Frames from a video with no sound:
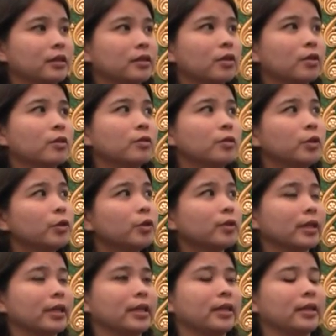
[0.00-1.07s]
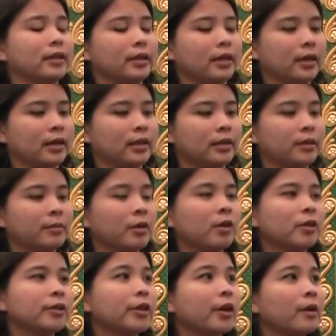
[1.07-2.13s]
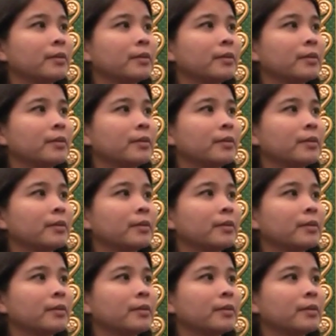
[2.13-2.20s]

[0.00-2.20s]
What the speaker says: So usually the most